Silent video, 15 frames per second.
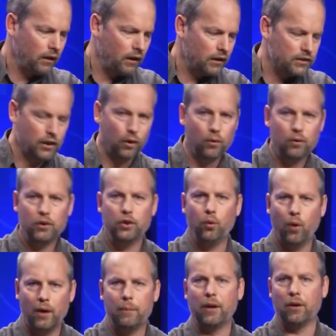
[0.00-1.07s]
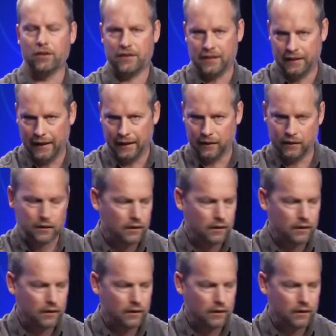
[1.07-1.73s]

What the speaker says: So you want to be able to see that.